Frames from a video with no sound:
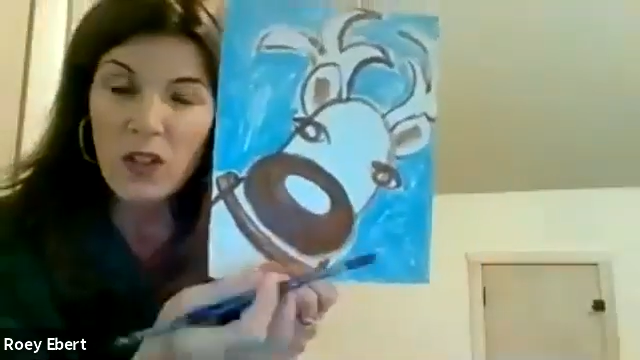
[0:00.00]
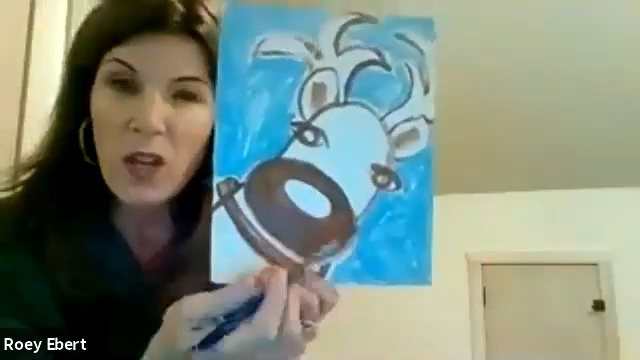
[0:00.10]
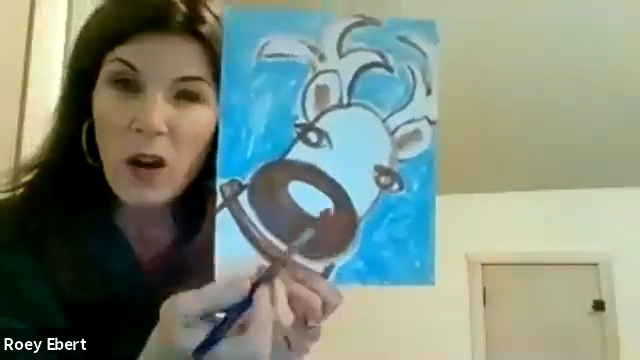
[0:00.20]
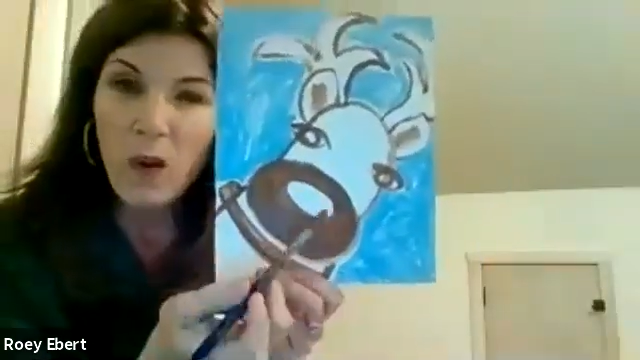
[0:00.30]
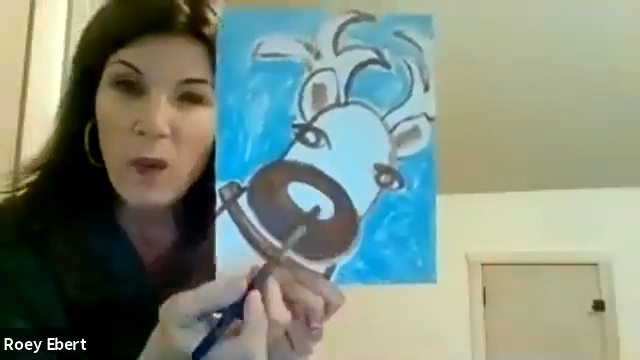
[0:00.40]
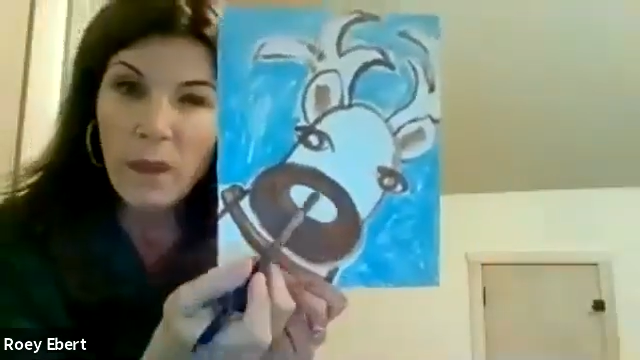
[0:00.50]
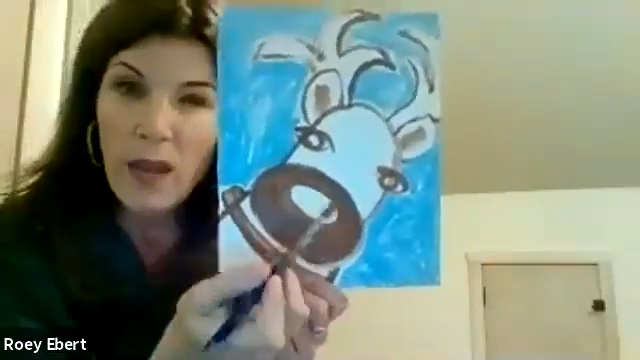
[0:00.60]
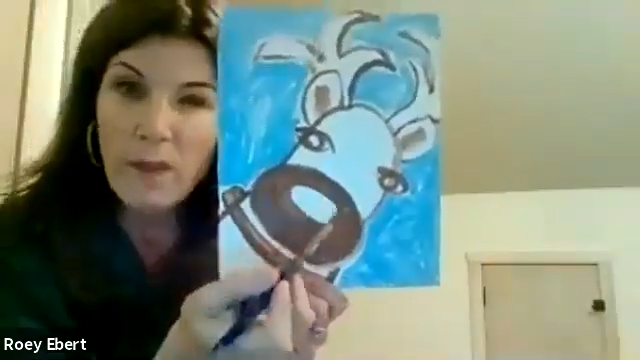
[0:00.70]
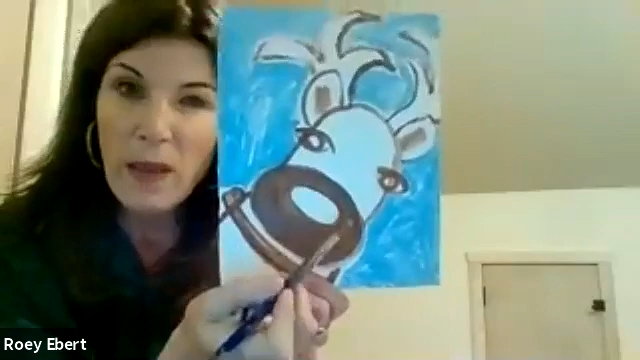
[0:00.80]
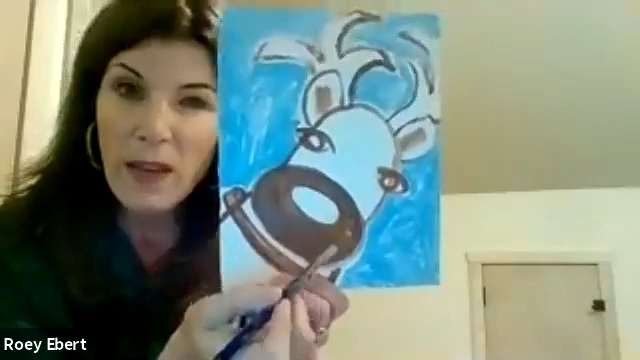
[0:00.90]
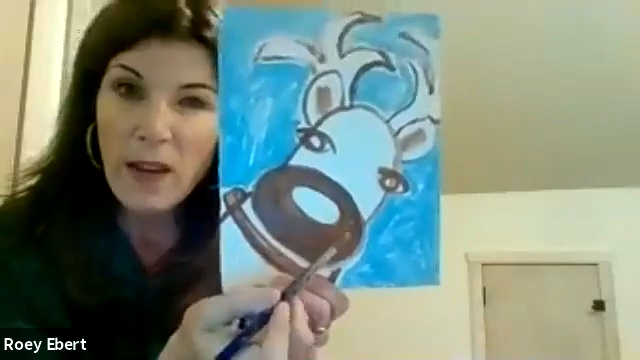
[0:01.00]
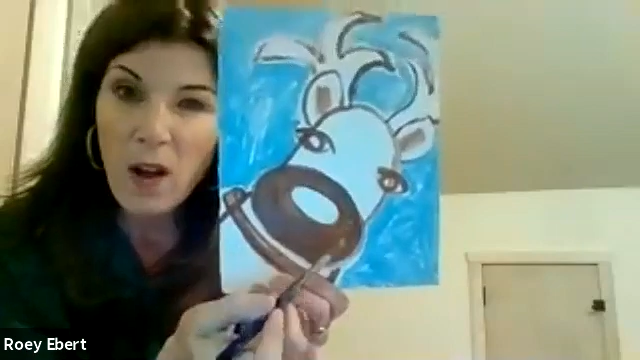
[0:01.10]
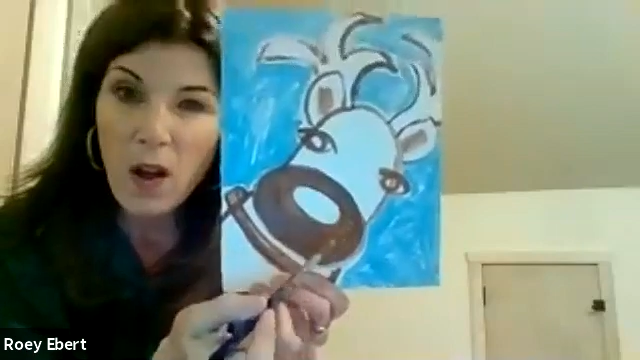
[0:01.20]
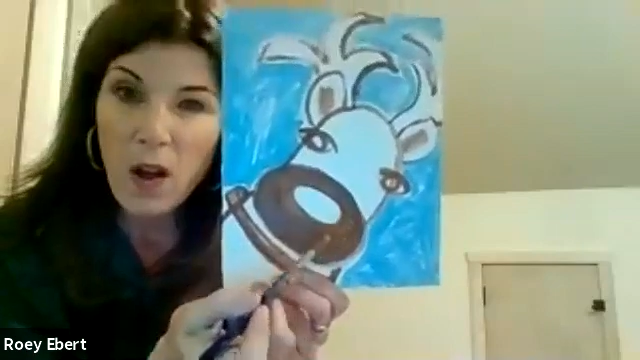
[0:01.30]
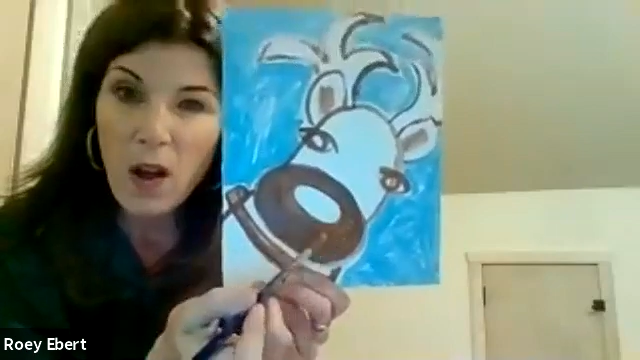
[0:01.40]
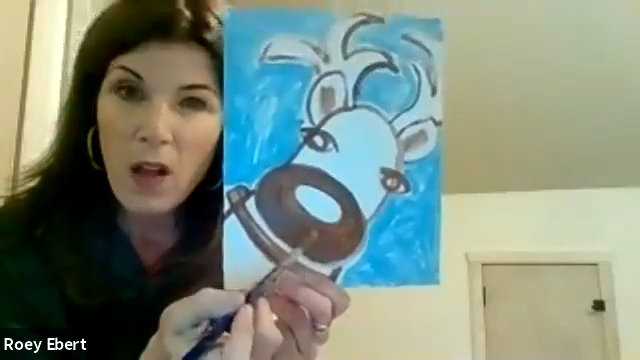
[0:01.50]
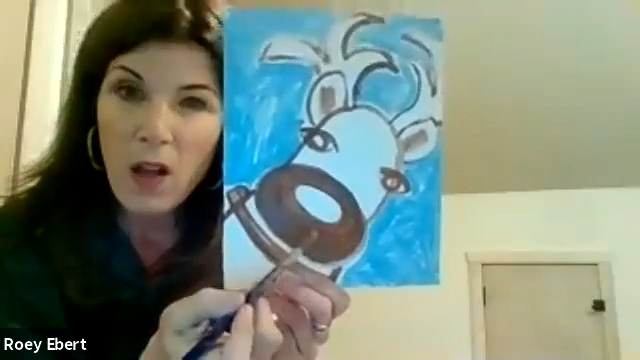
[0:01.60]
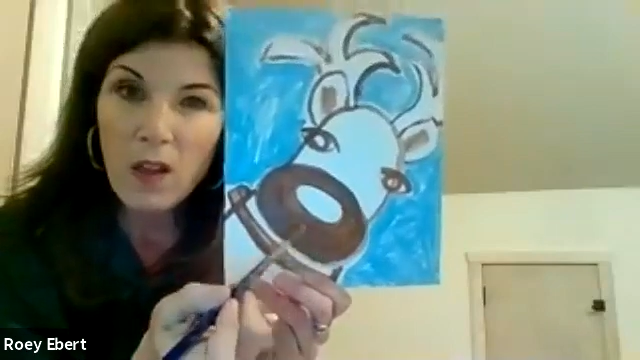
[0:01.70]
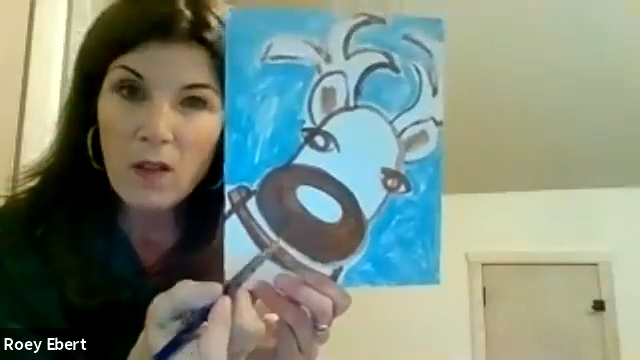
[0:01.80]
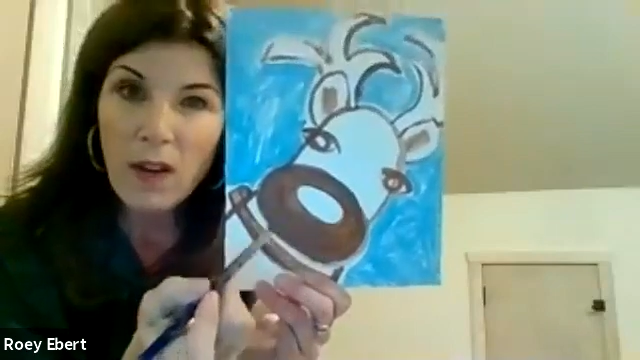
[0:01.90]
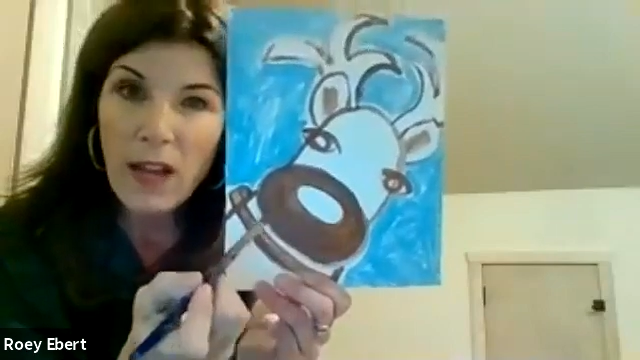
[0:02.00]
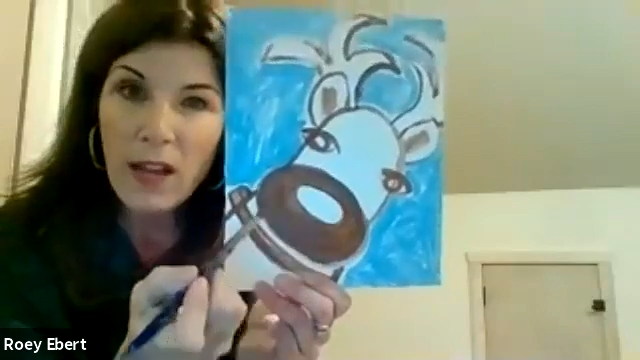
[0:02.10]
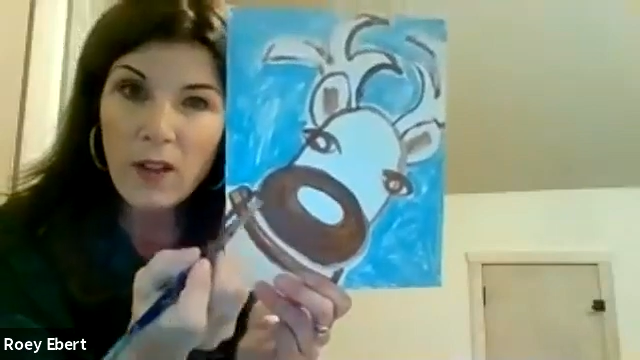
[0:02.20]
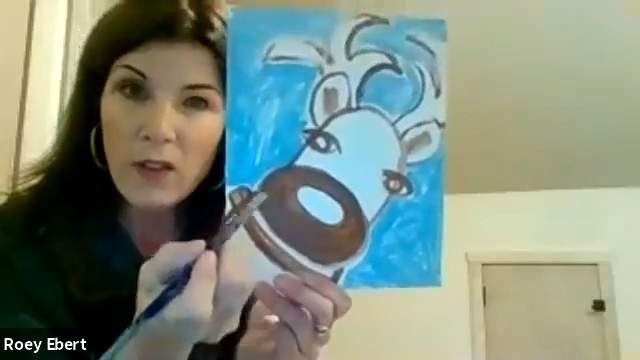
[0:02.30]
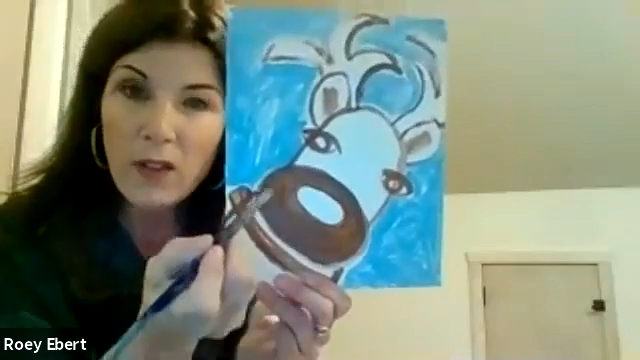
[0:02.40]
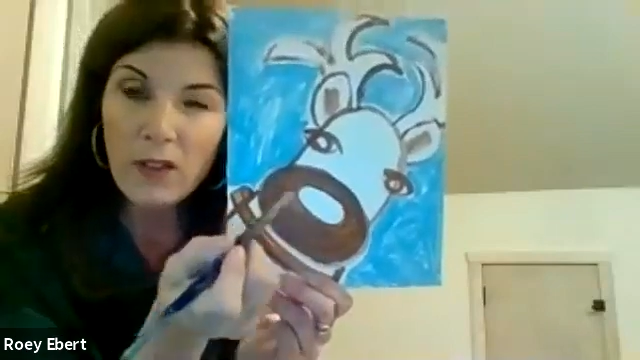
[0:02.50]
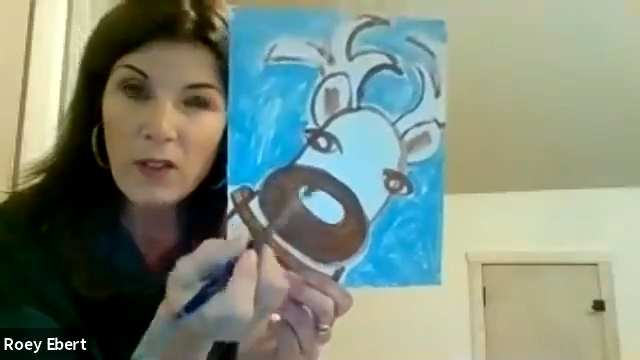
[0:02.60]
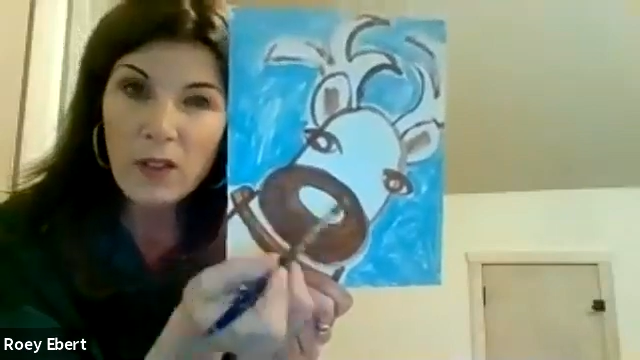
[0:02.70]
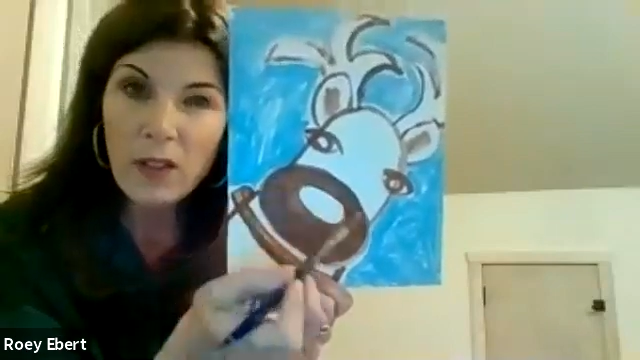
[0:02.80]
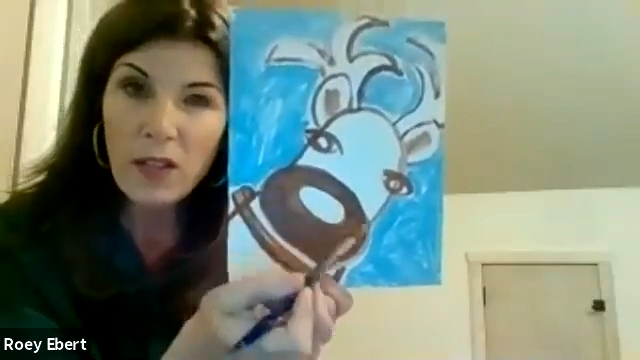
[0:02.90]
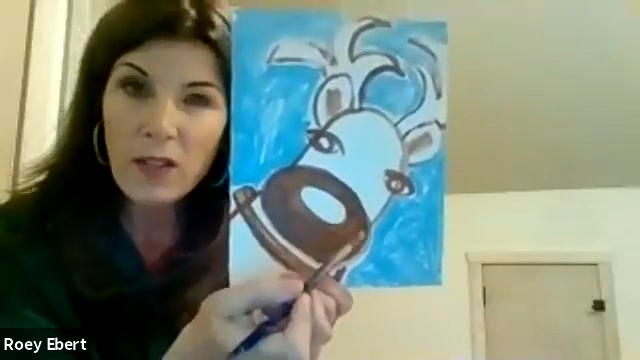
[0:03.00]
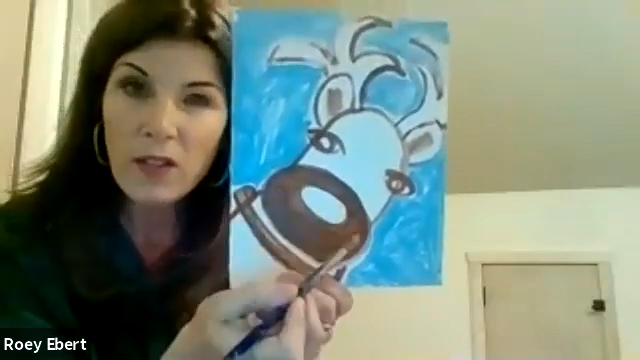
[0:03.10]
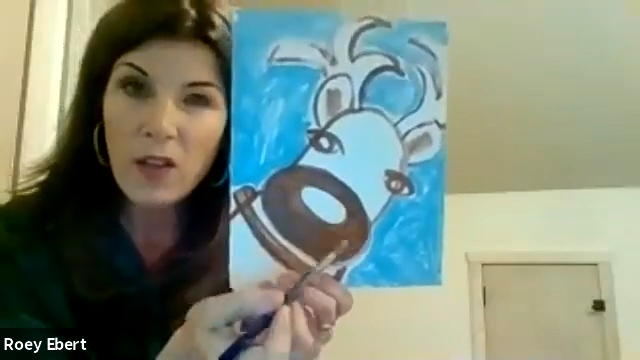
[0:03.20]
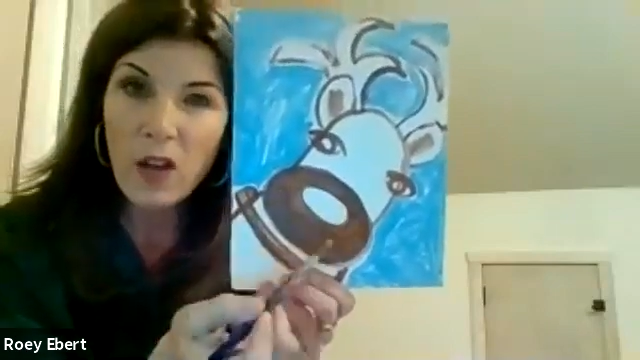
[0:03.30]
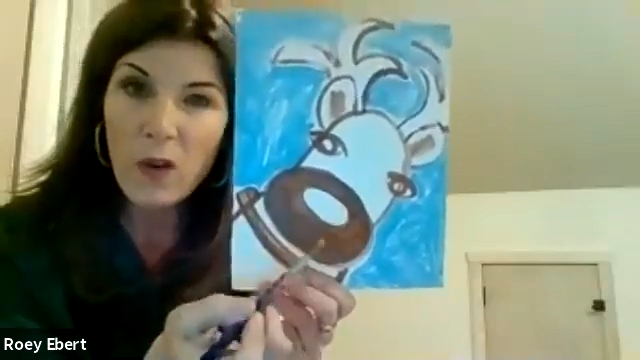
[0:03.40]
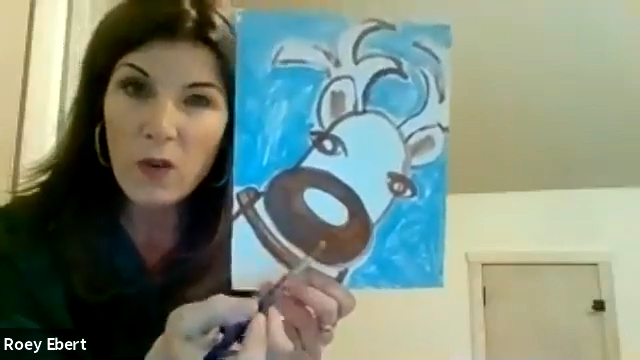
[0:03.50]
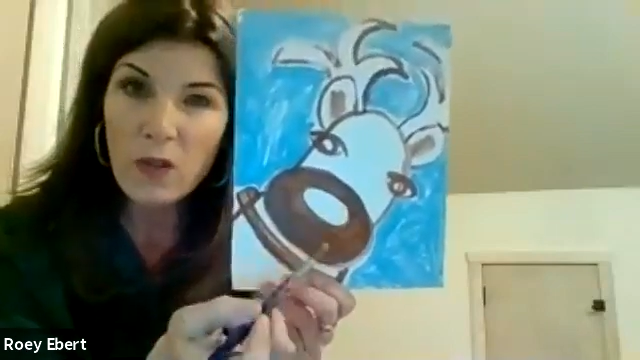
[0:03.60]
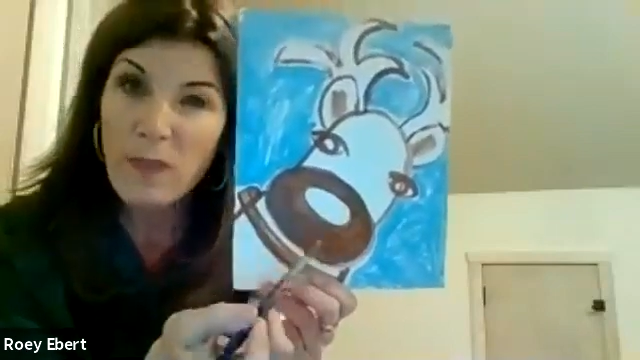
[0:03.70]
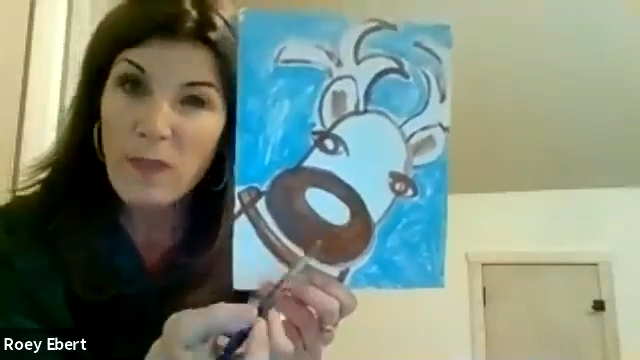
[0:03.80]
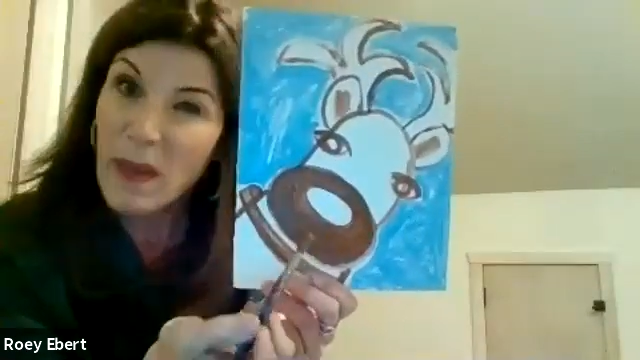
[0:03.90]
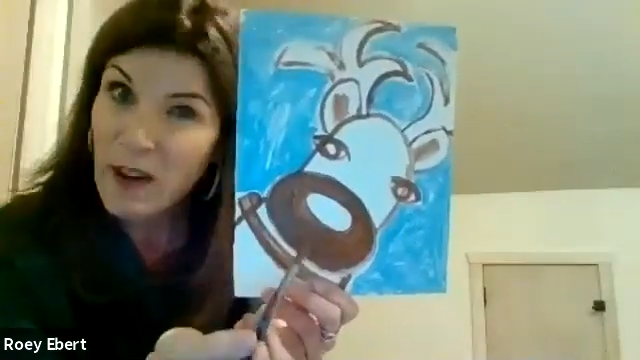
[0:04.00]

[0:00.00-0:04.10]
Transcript: So I painted all around his nose.